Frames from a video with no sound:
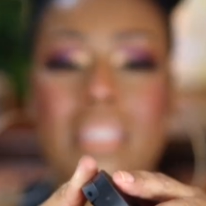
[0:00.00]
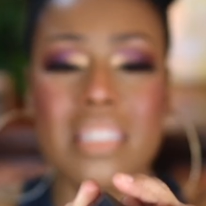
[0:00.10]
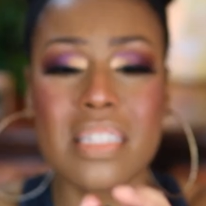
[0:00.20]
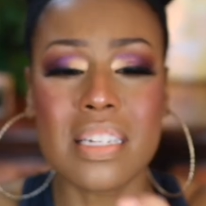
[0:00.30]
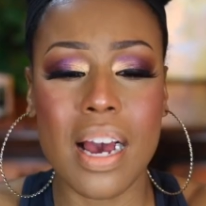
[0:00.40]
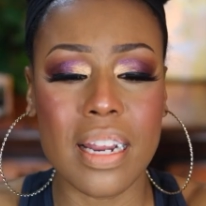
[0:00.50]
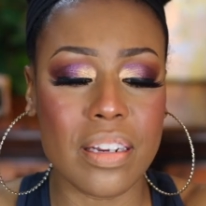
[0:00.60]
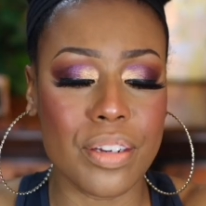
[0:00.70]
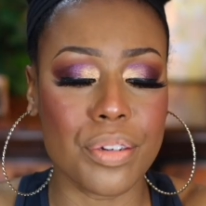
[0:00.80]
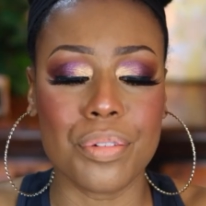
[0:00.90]
This is kind
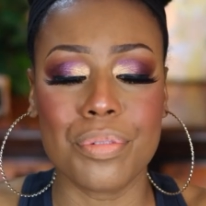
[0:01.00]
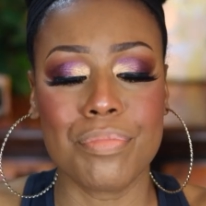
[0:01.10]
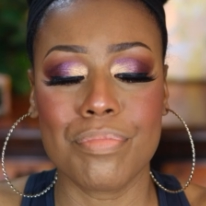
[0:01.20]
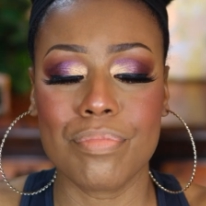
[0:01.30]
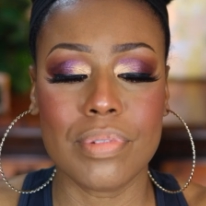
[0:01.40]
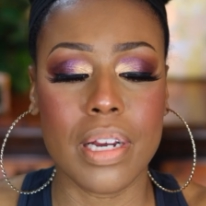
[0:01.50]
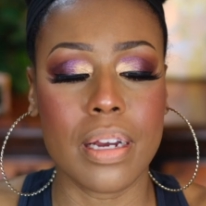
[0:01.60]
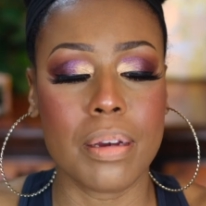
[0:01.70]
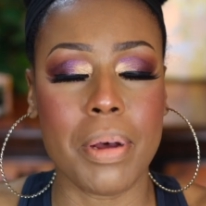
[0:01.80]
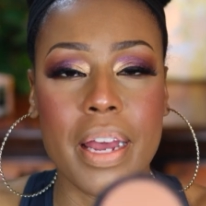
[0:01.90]
of new.
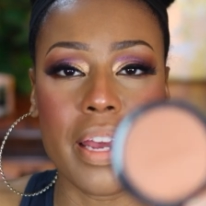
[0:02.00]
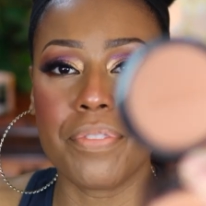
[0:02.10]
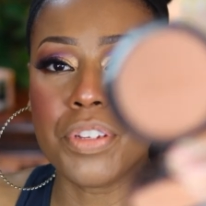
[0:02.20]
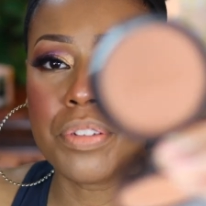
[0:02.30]
Um, I have